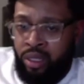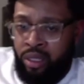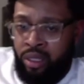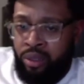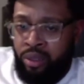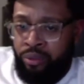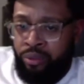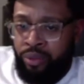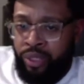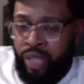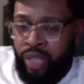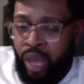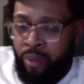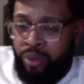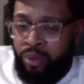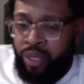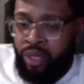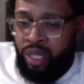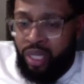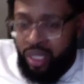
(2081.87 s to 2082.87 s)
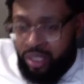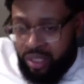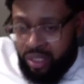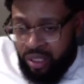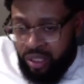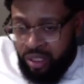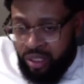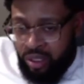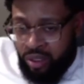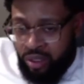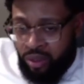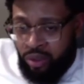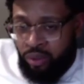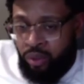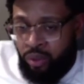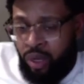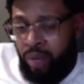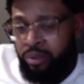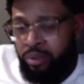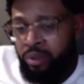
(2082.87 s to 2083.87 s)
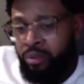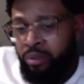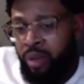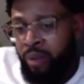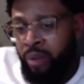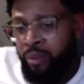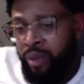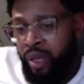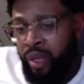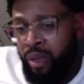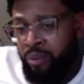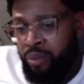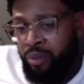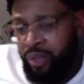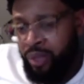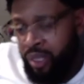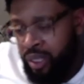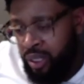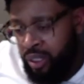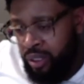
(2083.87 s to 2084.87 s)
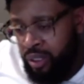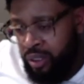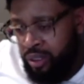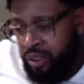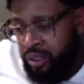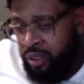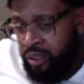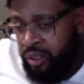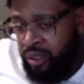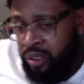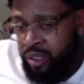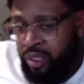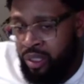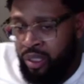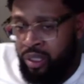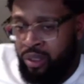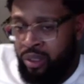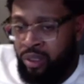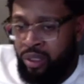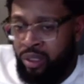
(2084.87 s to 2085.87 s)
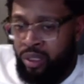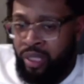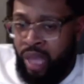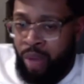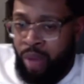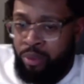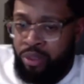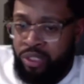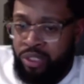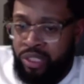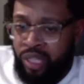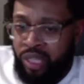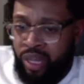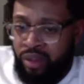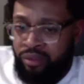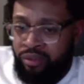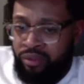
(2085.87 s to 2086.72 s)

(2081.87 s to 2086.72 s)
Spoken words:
But y'all be easy. What up to my man B? Y'all be safe.